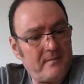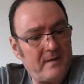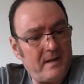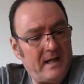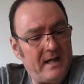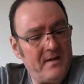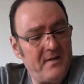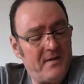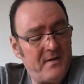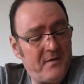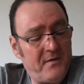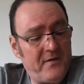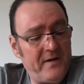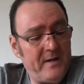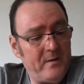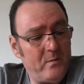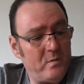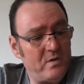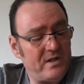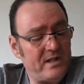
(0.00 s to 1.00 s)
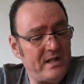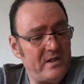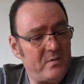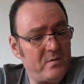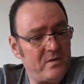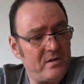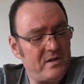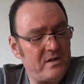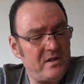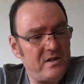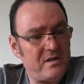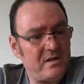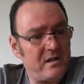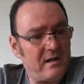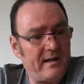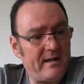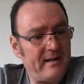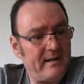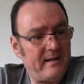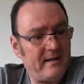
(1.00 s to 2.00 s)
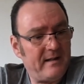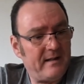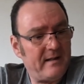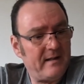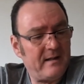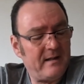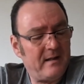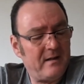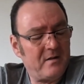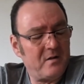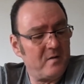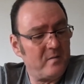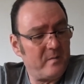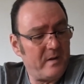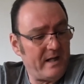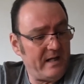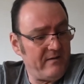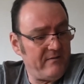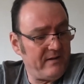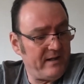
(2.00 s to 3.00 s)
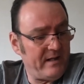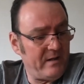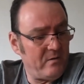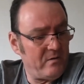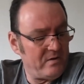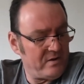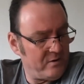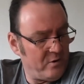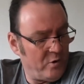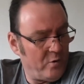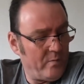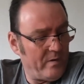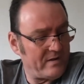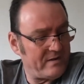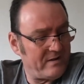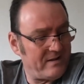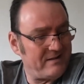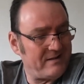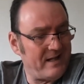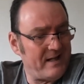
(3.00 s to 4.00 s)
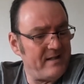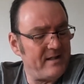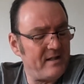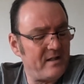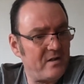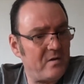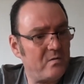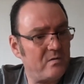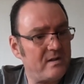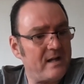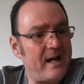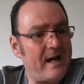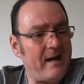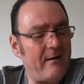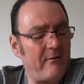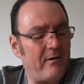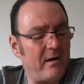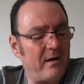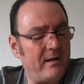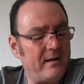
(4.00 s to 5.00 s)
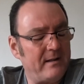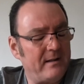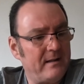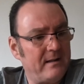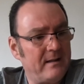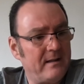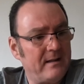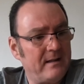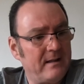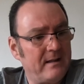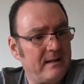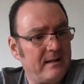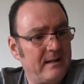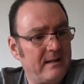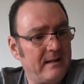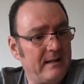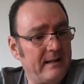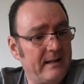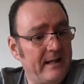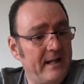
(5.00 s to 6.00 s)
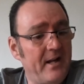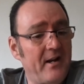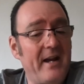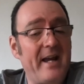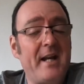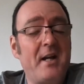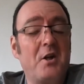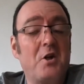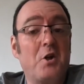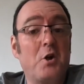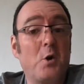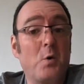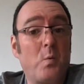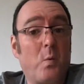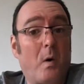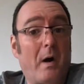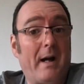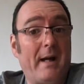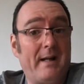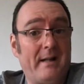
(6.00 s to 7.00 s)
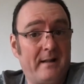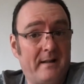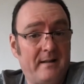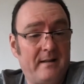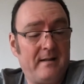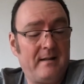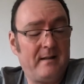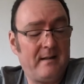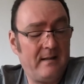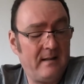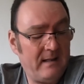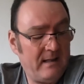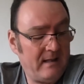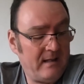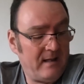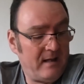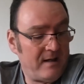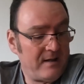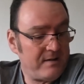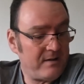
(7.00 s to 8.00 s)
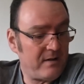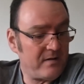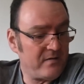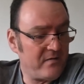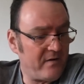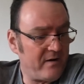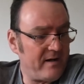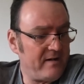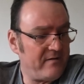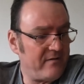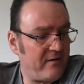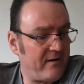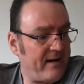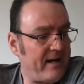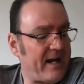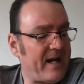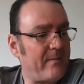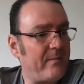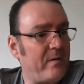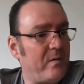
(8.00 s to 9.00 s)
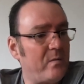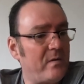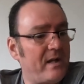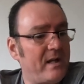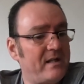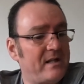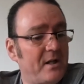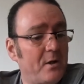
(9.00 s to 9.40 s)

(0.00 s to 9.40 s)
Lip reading: And the fit was just like, I couldn't believe it. It was almost identical to Arai in a good way. So I was very, very happy with this.